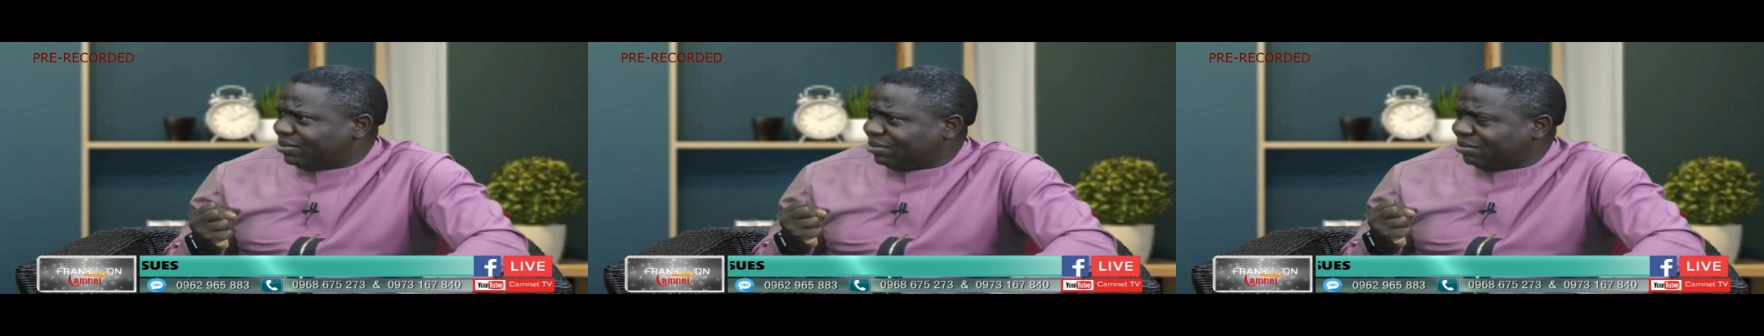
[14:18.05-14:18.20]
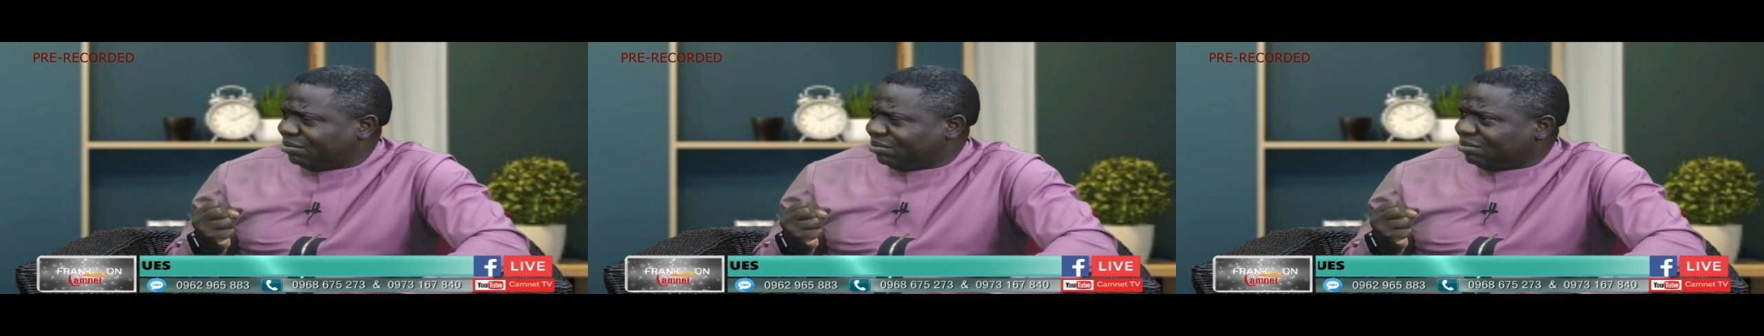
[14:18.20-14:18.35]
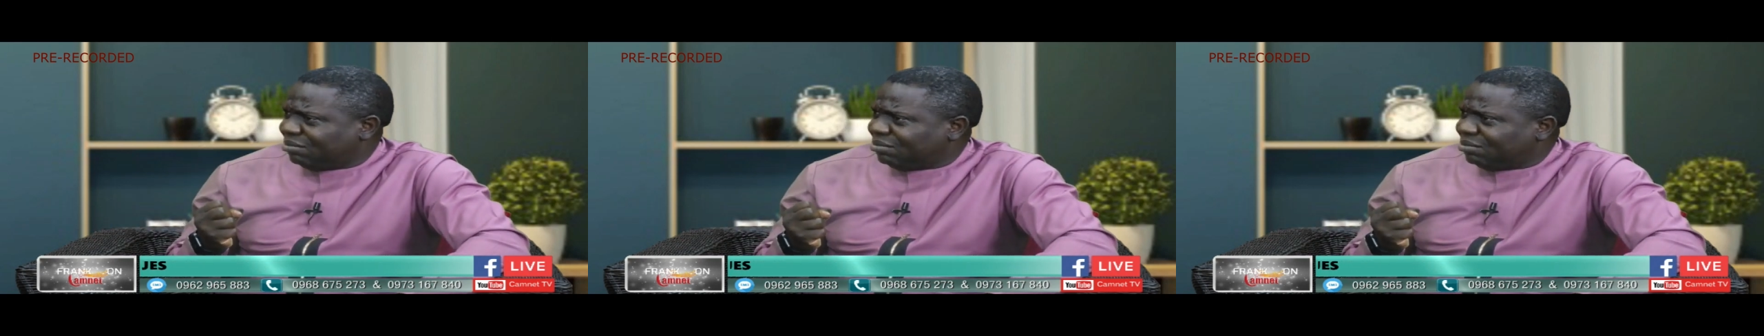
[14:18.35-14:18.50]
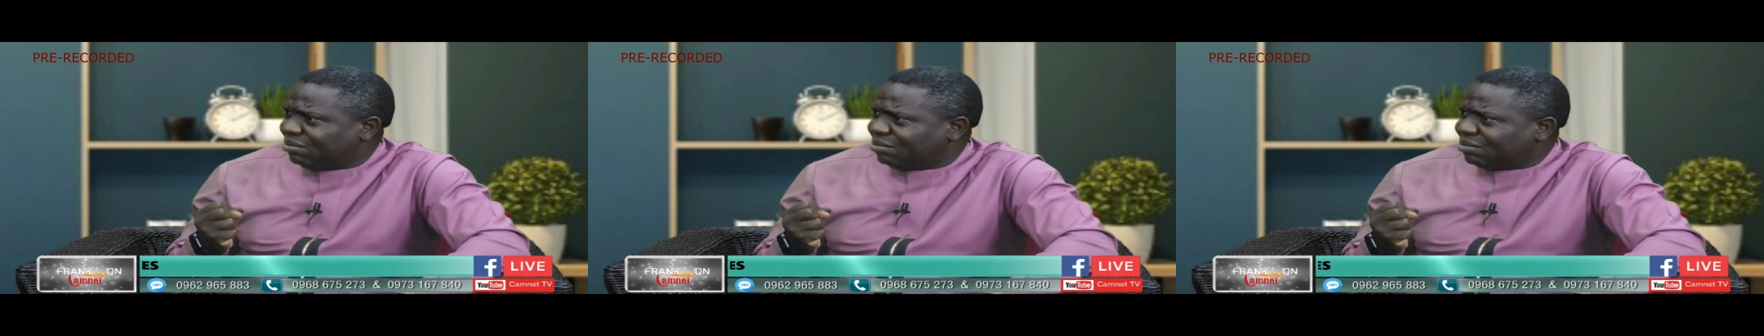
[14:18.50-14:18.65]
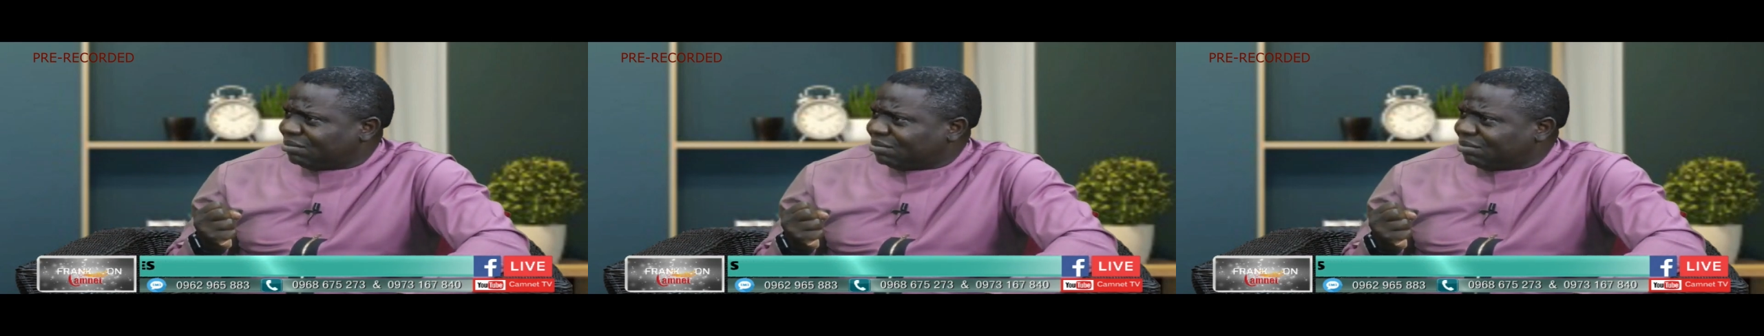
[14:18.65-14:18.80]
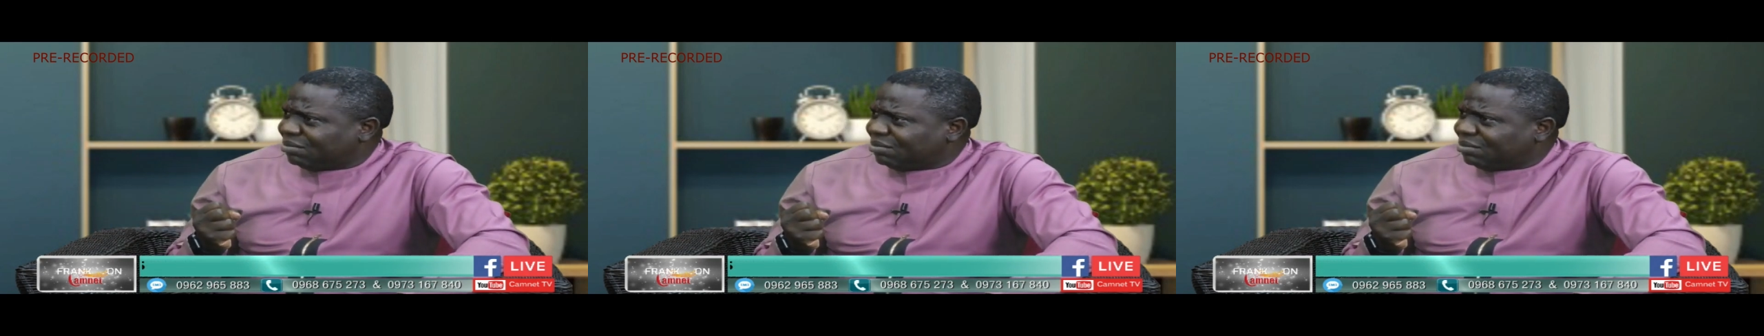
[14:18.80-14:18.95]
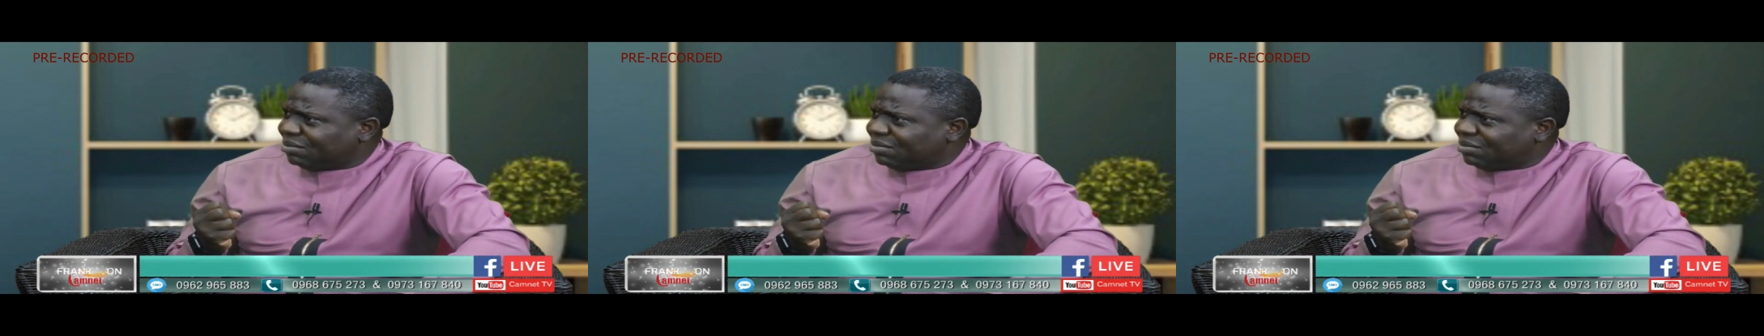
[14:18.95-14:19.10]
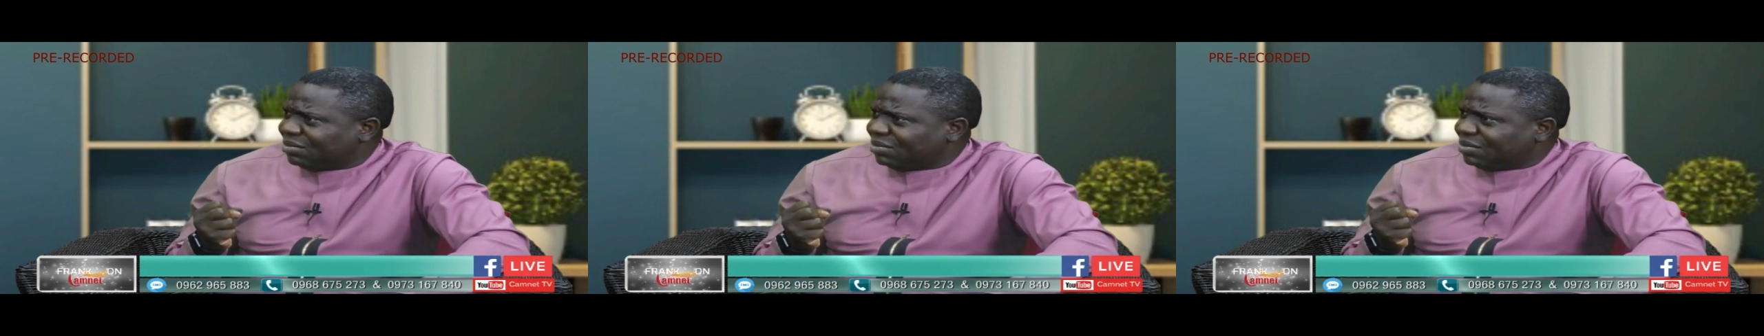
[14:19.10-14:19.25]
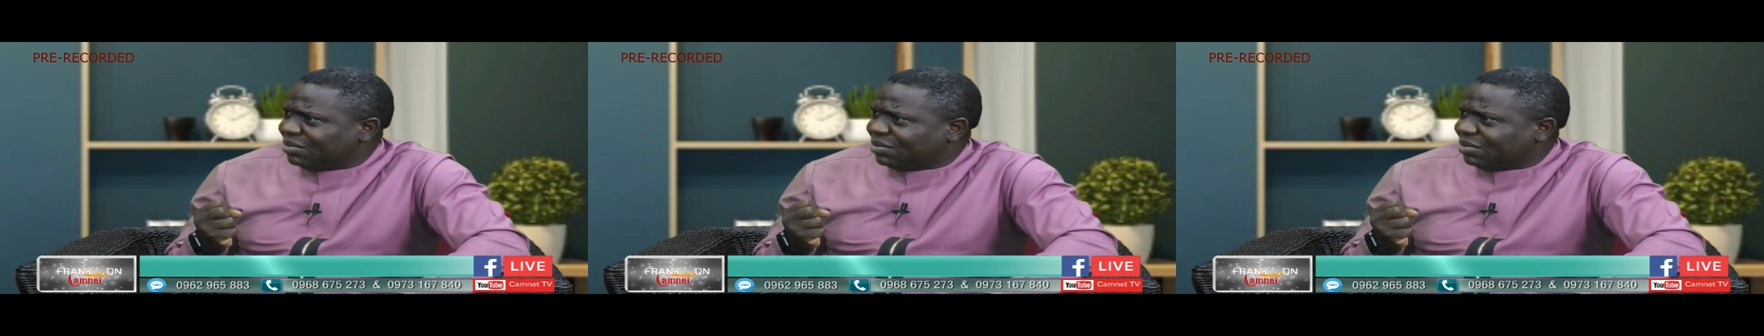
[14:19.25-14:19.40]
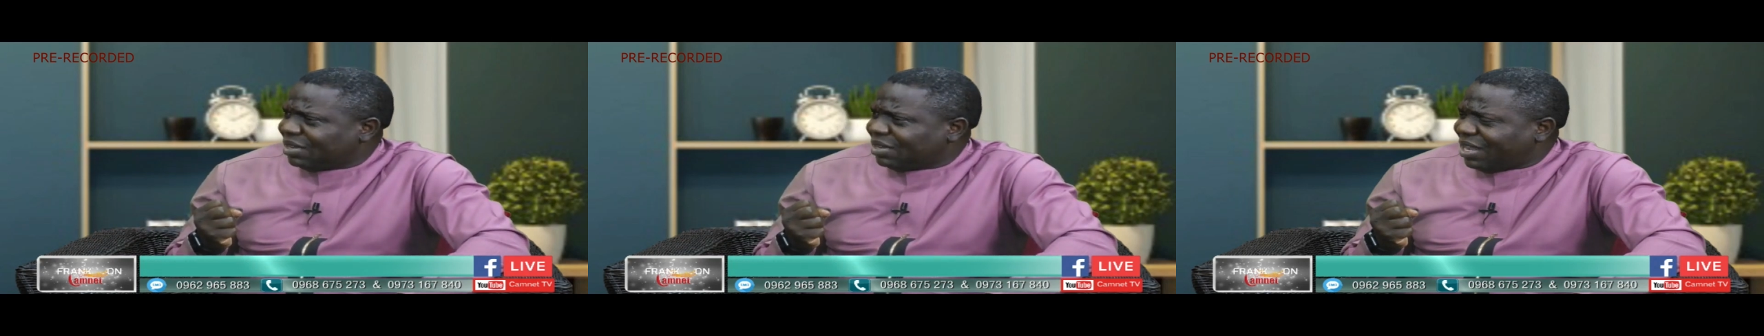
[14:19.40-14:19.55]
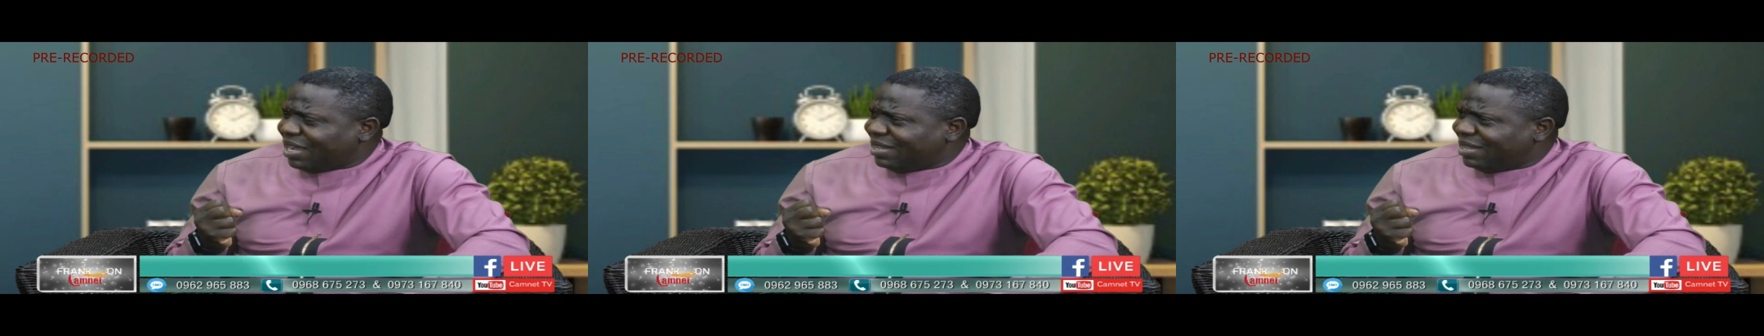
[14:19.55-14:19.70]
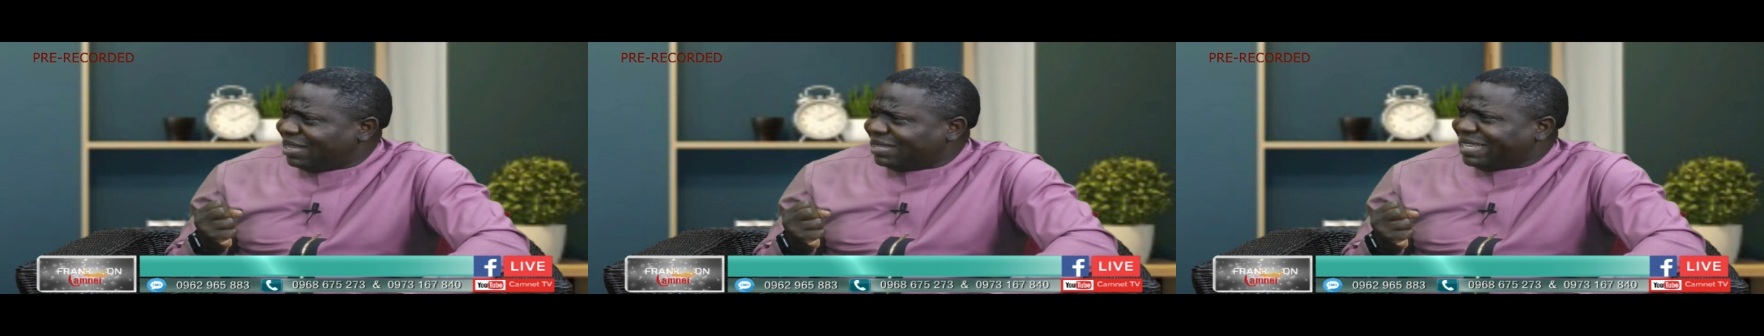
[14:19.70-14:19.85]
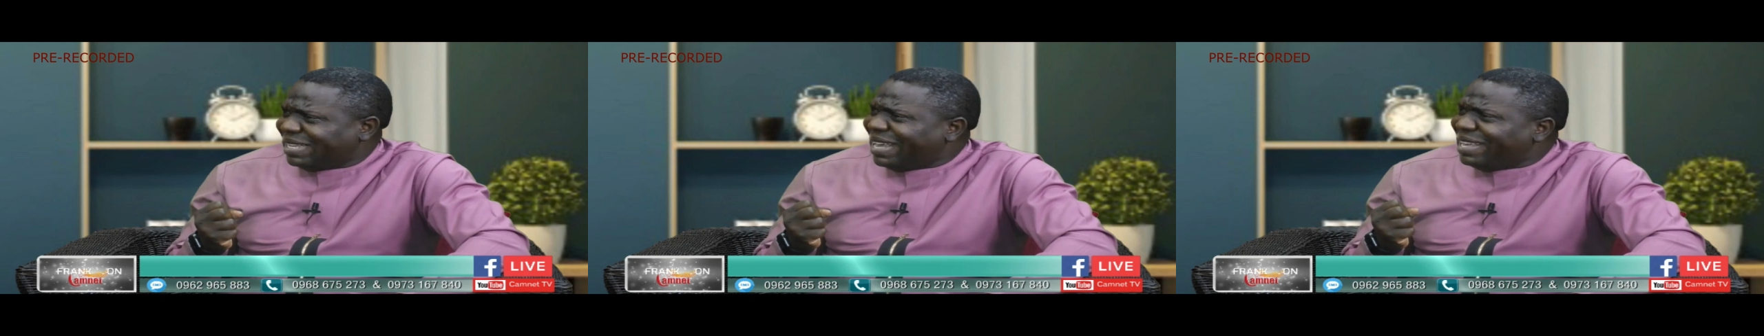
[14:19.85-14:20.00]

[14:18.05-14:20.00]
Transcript: And that